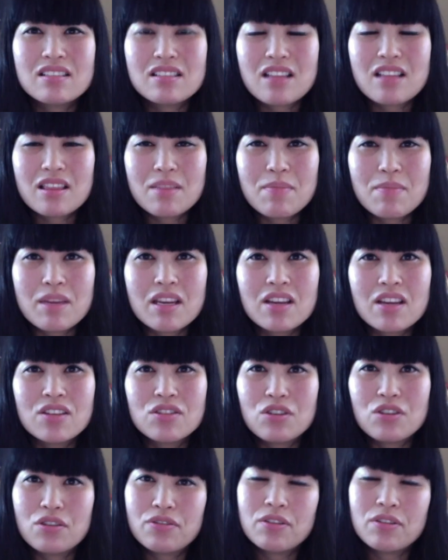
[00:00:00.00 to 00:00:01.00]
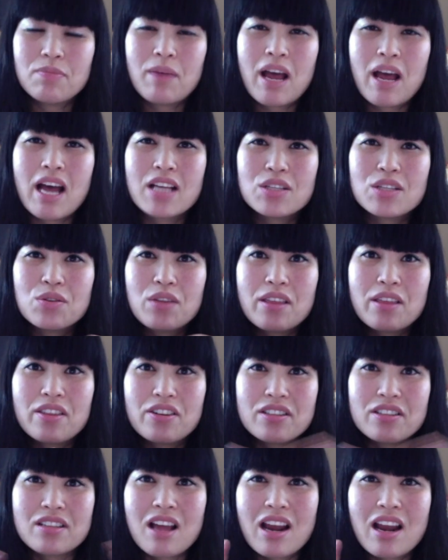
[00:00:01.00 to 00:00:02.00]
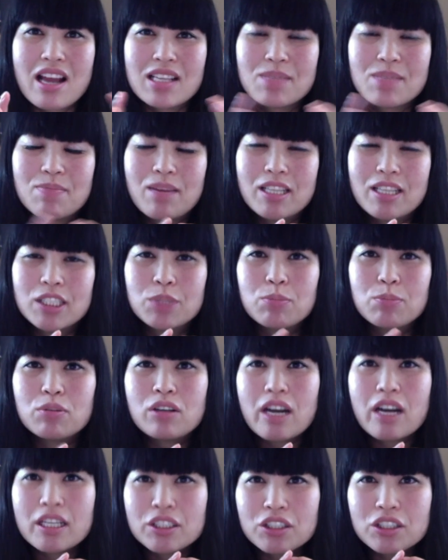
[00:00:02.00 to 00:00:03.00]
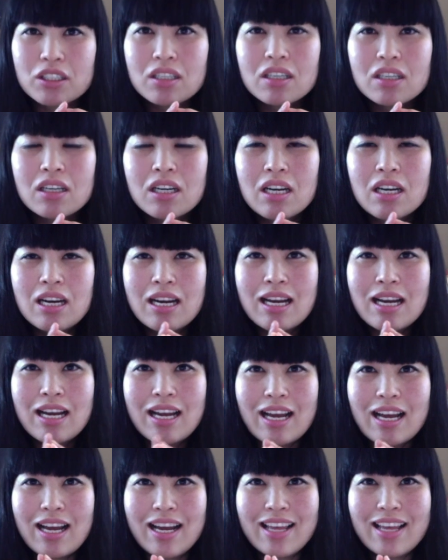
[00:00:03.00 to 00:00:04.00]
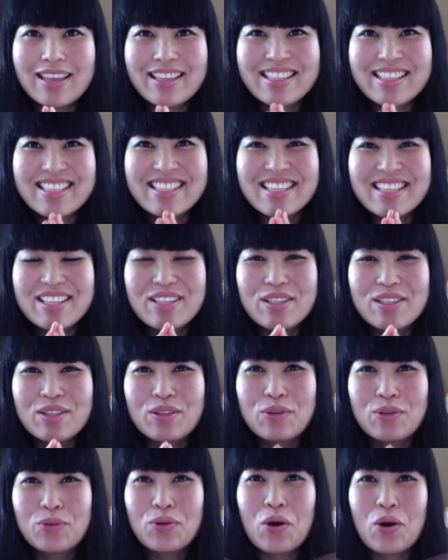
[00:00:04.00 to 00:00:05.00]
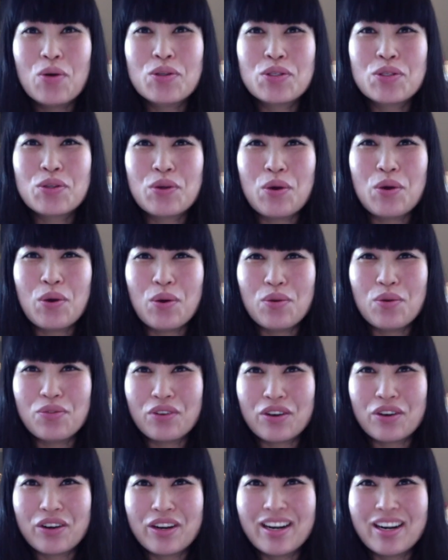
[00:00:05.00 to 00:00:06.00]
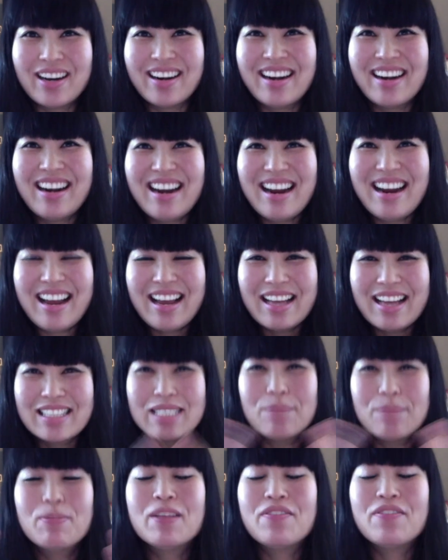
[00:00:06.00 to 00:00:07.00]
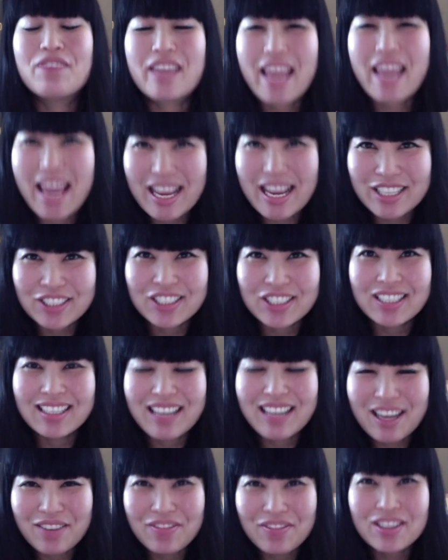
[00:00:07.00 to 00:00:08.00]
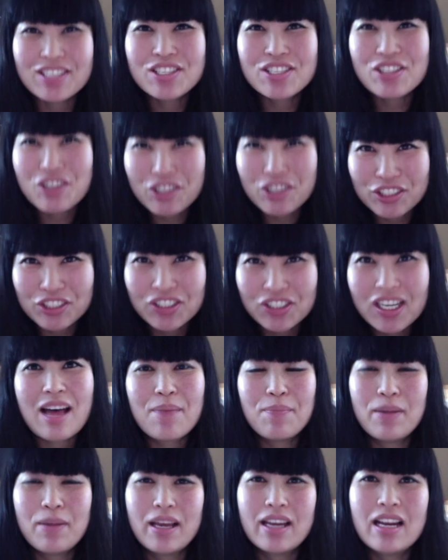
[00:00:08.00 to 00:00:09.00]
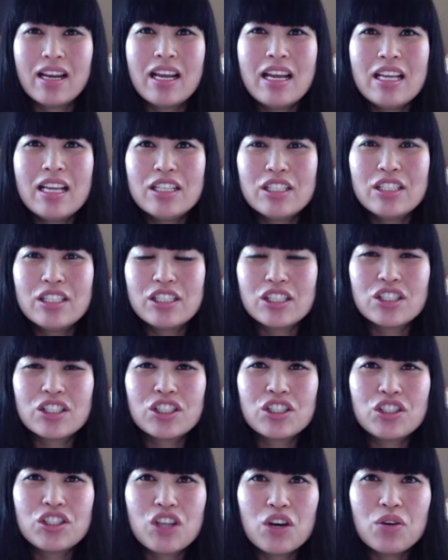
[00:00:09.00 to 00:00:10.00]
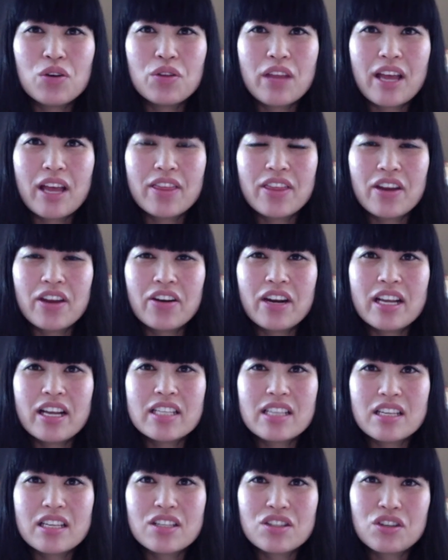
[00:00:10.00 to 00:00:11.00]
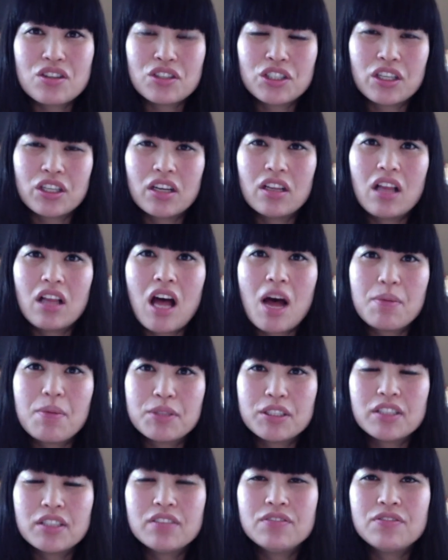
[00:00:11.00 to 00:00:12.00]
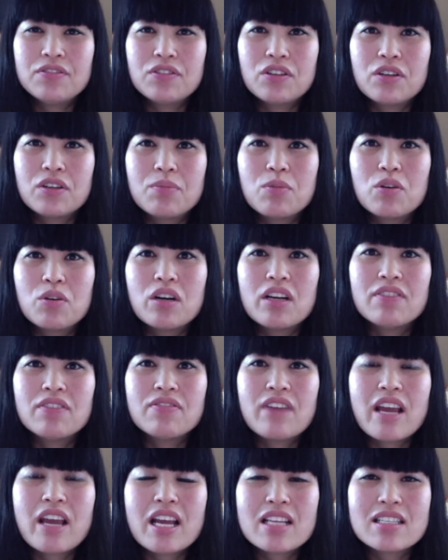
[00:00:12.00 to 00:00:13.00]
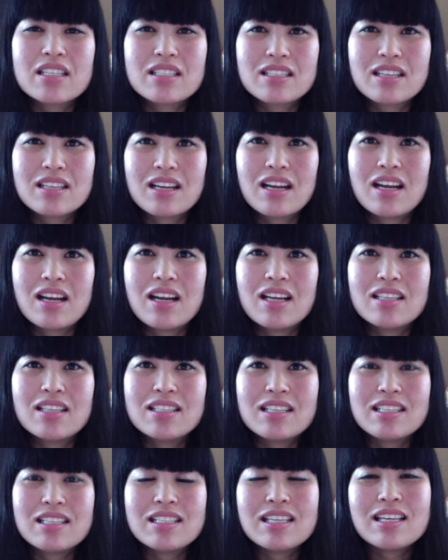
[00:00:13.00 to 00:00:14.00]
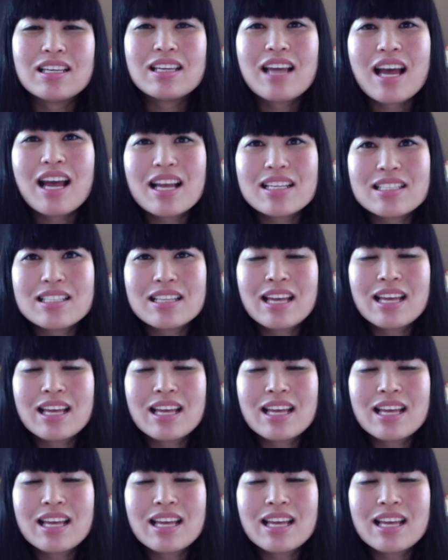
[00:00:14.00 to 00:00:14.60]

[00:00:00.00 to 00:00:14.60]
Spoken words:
and the median nerve to pass so that there's not as much pressure. This is in gross over a simplification of the surgery, but just to know that there is a surgical option for more advanced CTS,